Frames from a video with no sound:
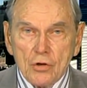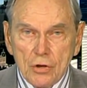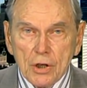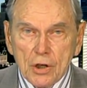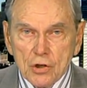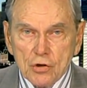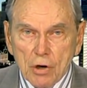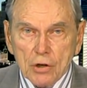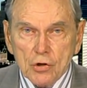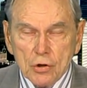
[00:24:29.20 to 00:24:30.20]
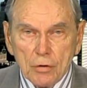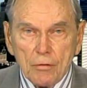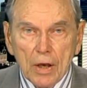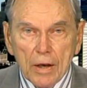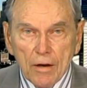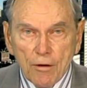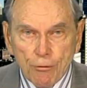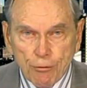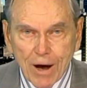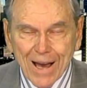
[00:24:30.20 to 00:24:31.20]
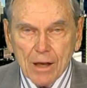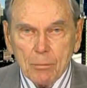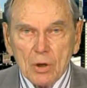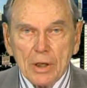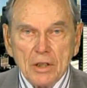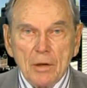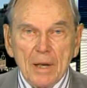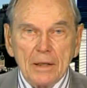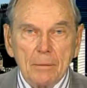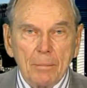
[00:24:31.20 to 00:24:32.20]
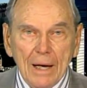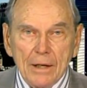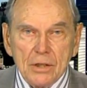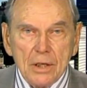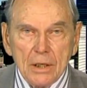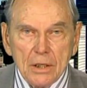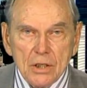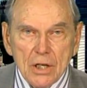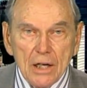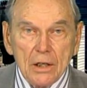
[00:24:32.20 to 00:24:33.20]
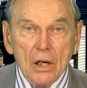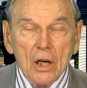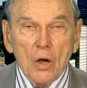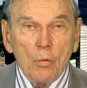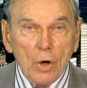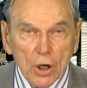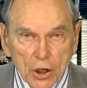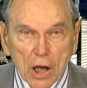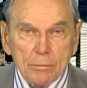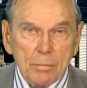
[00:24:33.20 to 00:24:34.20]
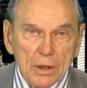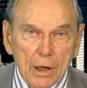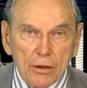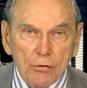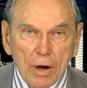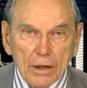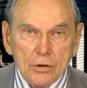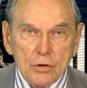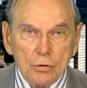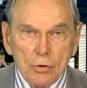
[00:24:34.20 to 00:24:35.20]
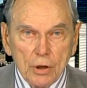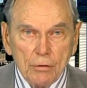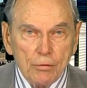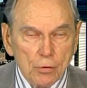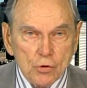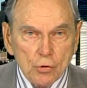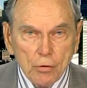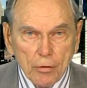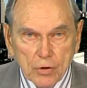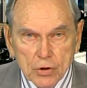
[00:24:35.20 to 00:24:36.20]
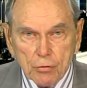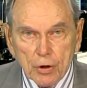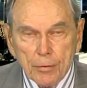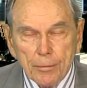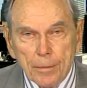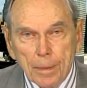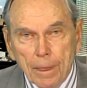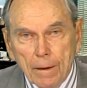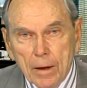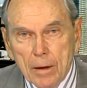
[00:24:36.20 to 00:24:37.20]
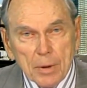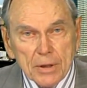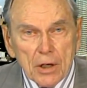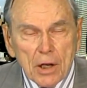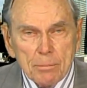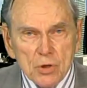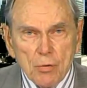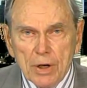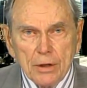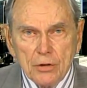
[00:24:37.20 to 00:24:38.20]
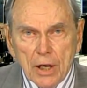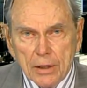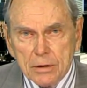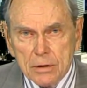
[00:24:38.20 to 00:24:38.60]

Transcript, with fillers: the construction of a viable independent Palestinian state will not be a threat to the future of Israel. But they're not persuaded yet.